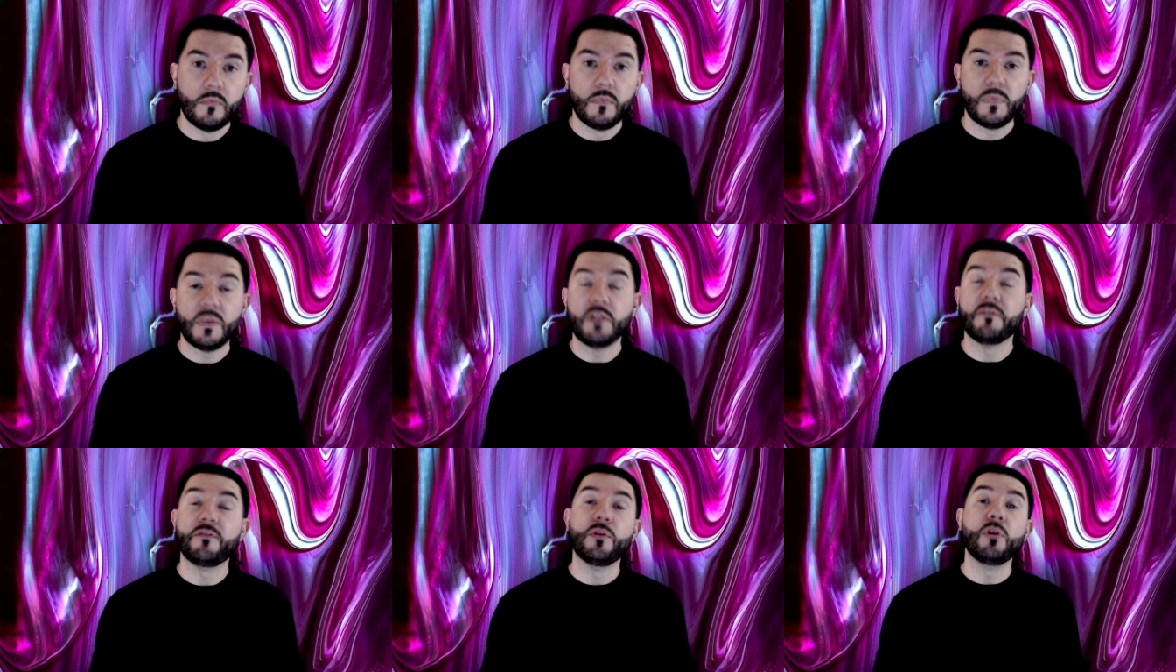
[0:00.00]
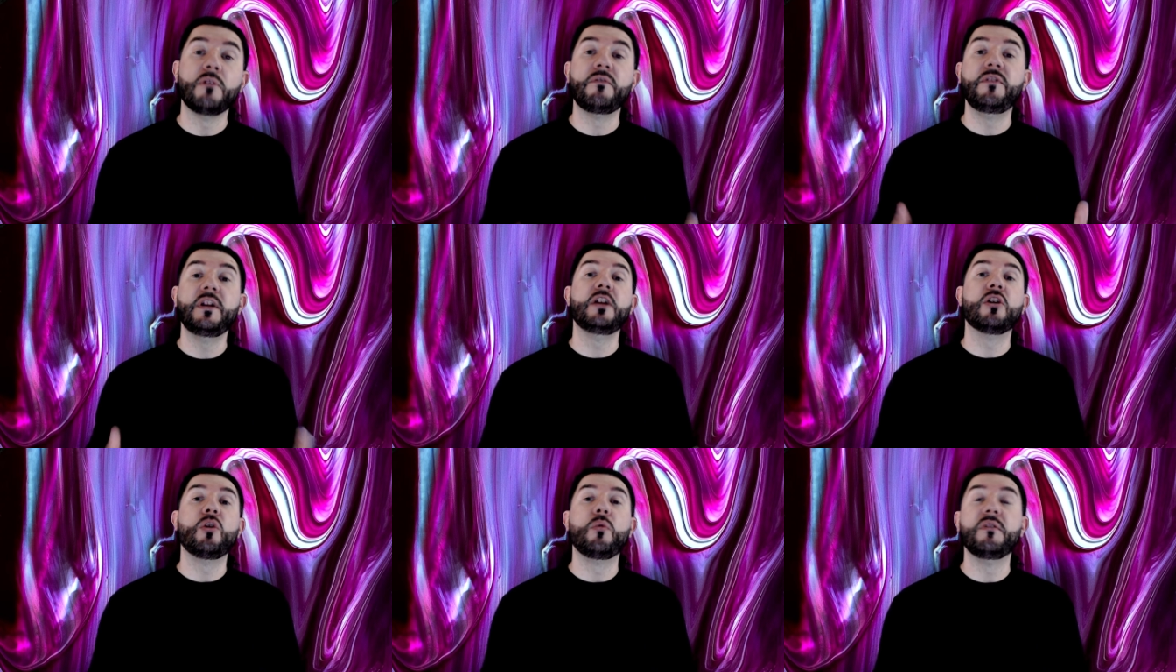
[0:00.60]
the full
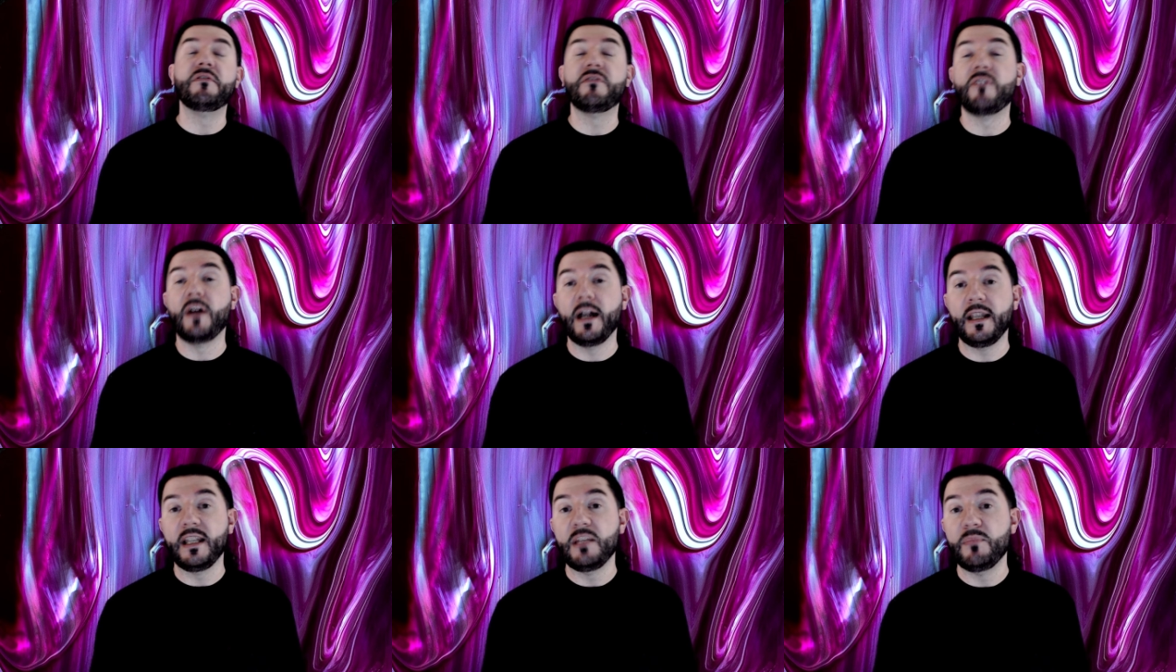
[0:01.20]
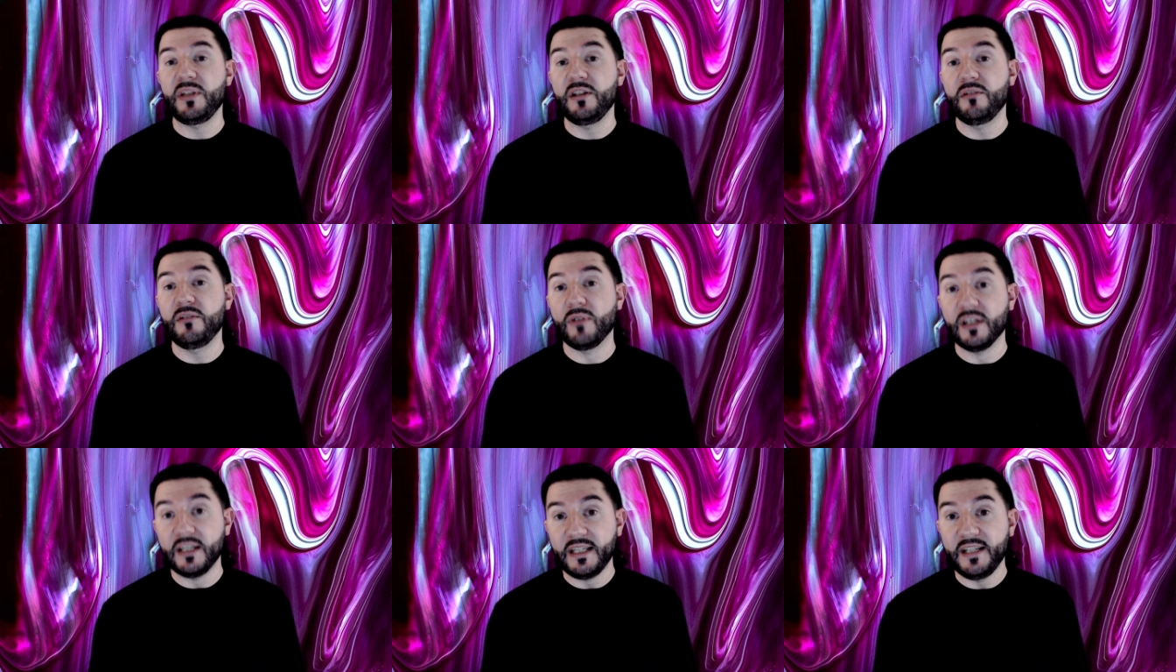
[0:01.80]
video would finally be
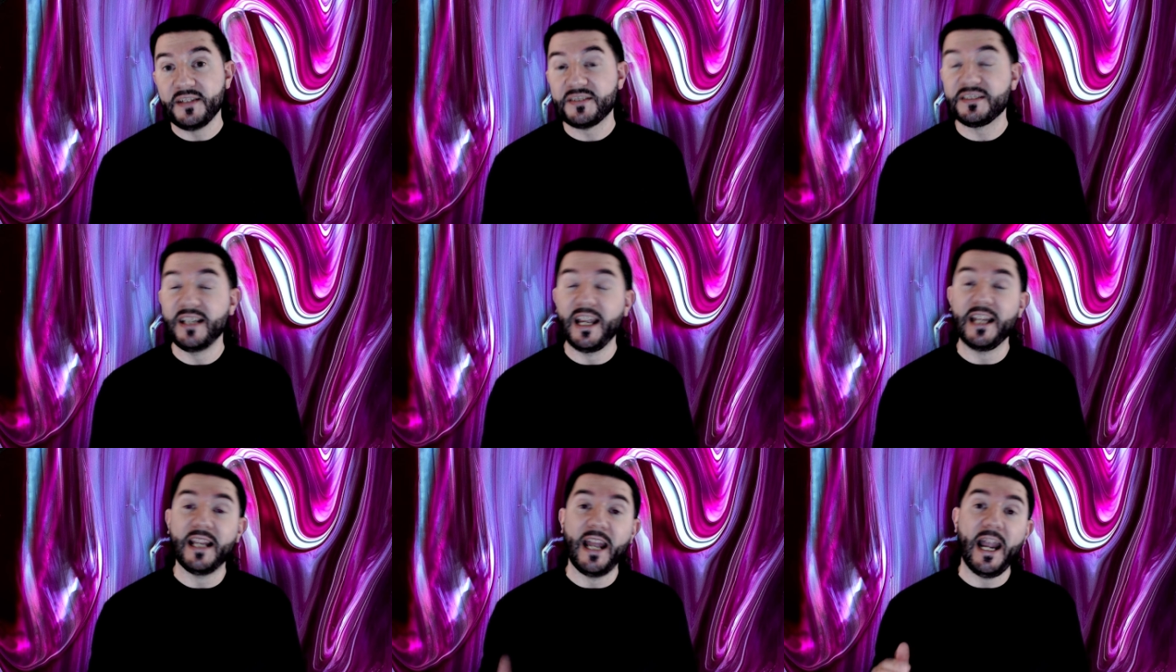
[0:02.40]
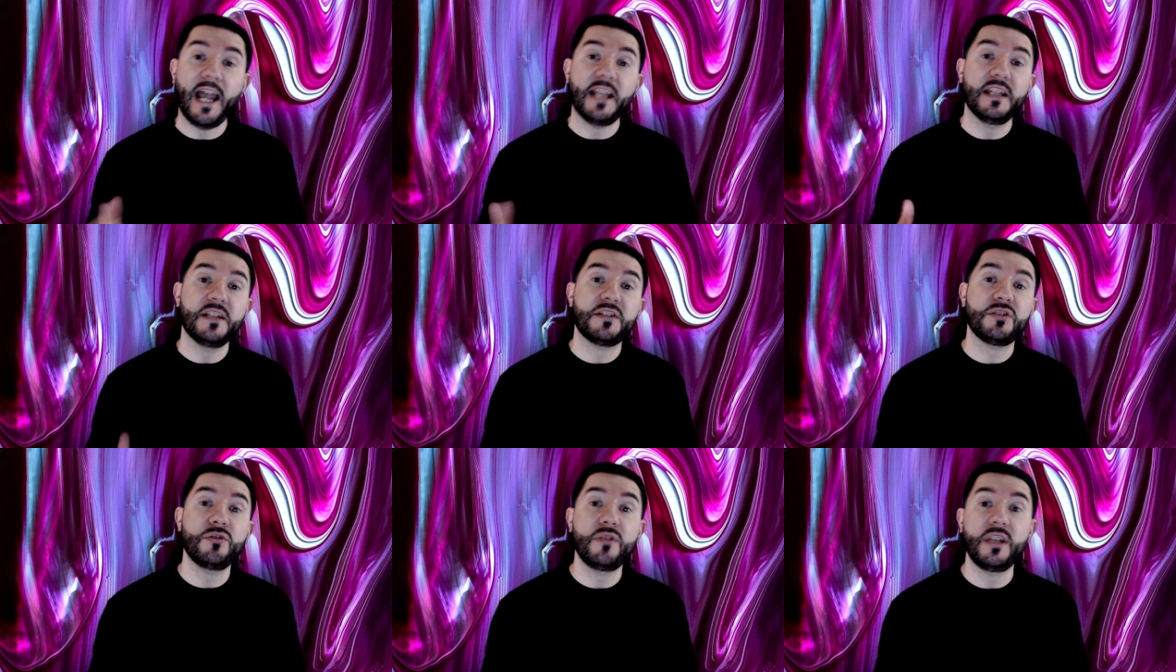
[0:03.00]
released and
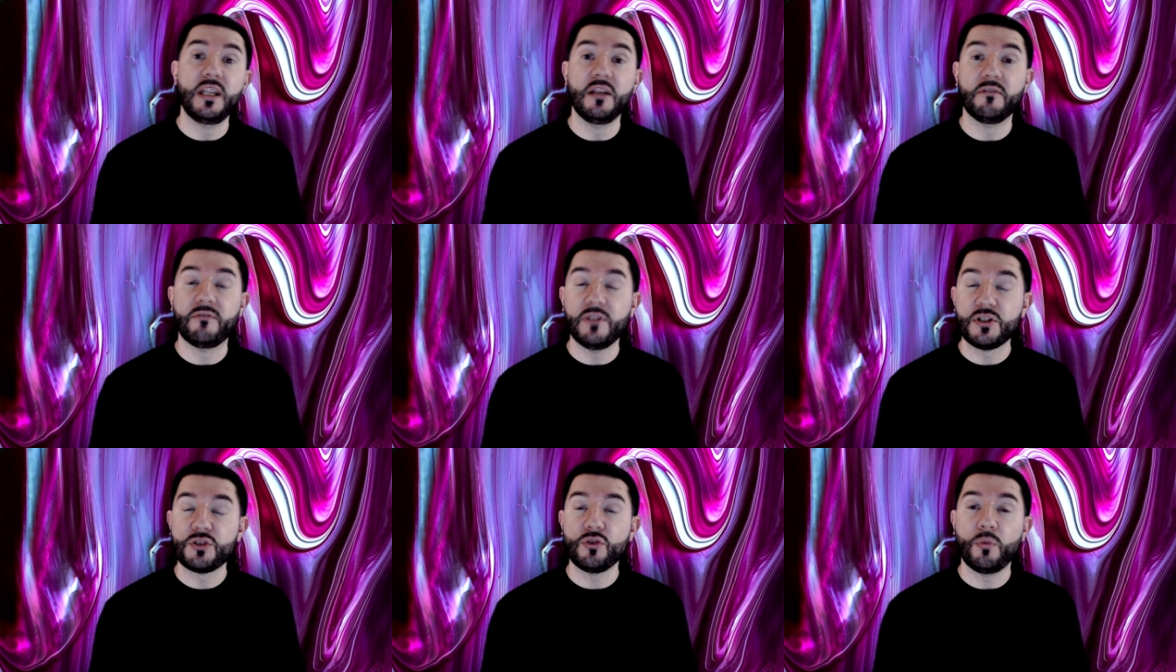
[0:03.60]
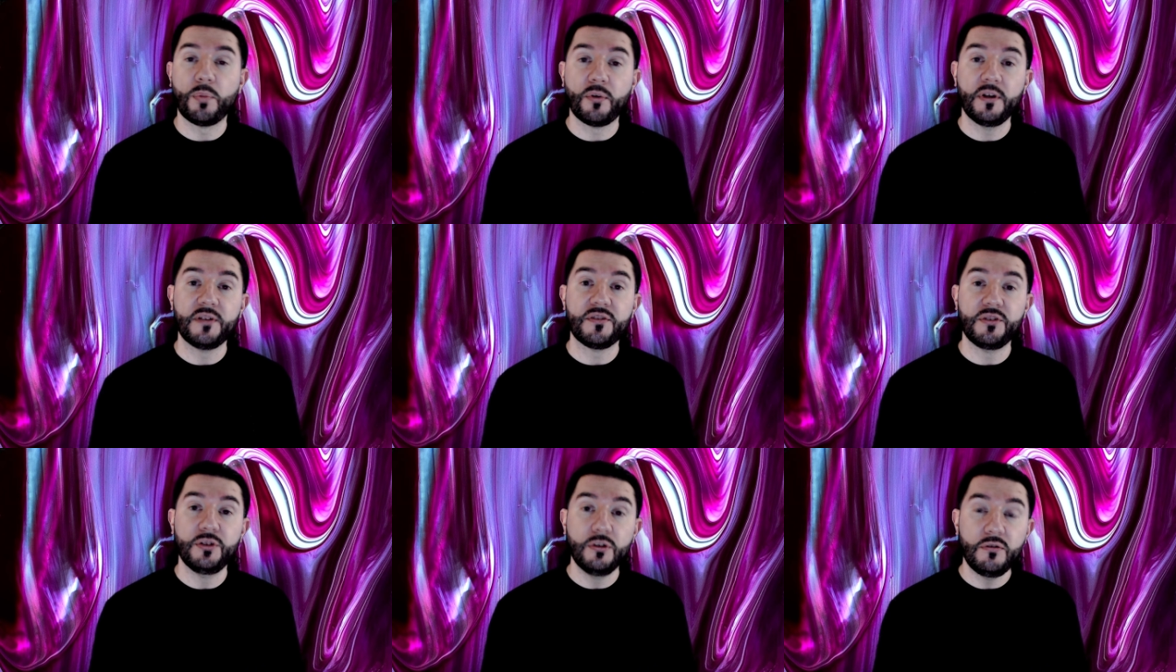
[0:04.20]
added to the official
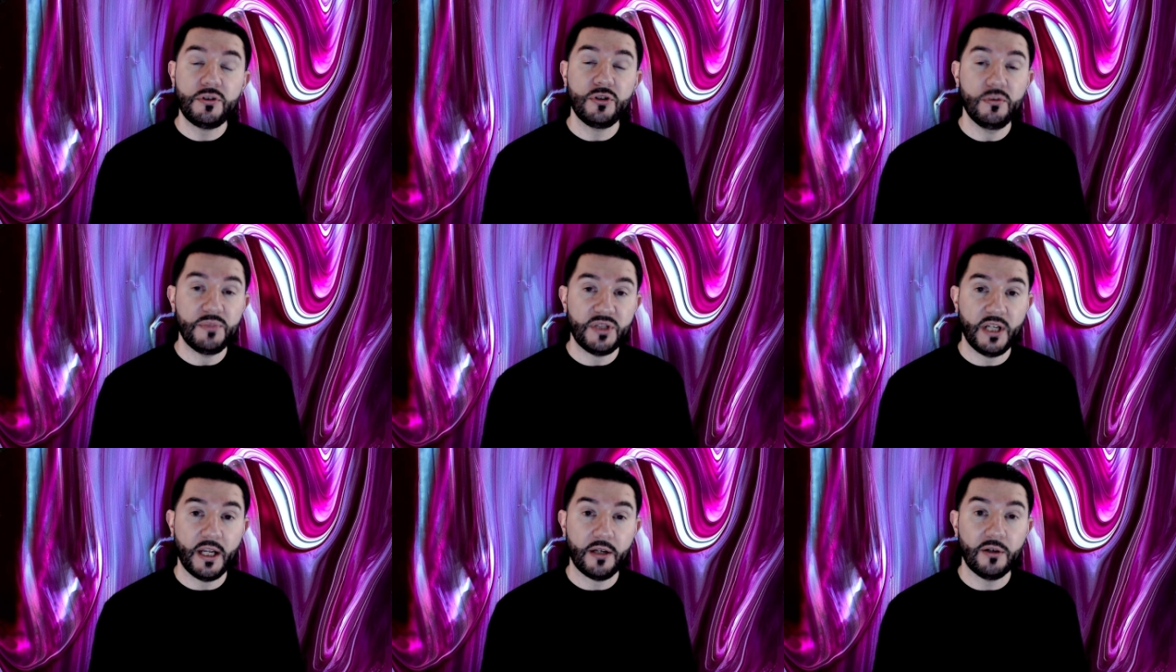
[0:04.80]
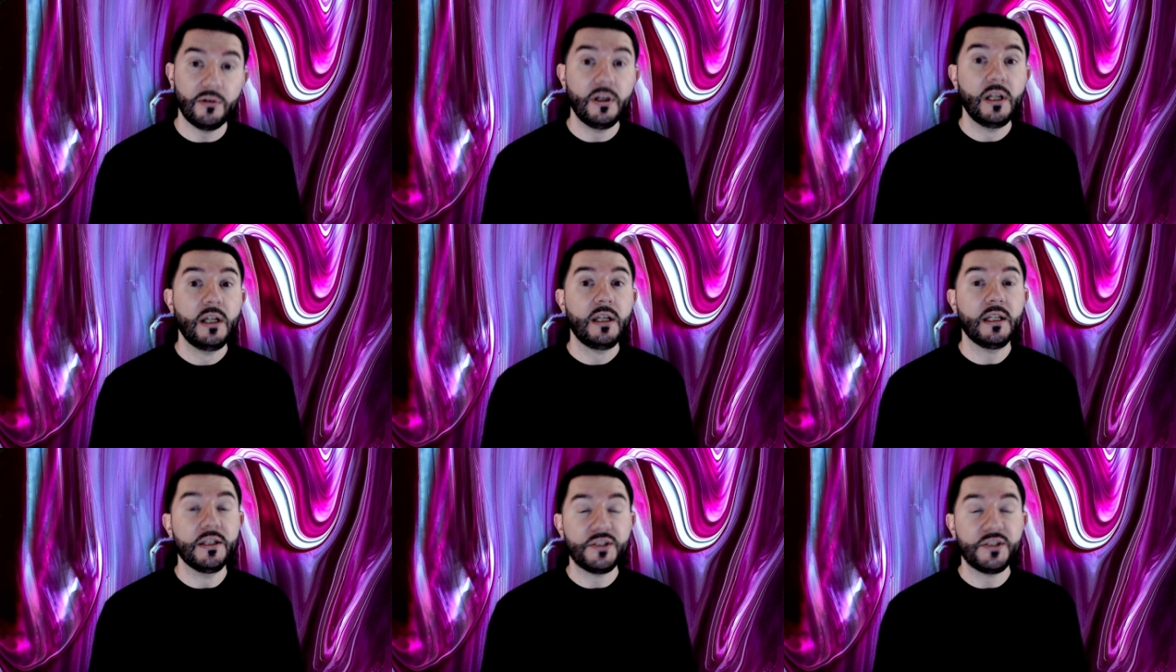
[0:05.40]
Prince YouTube channel in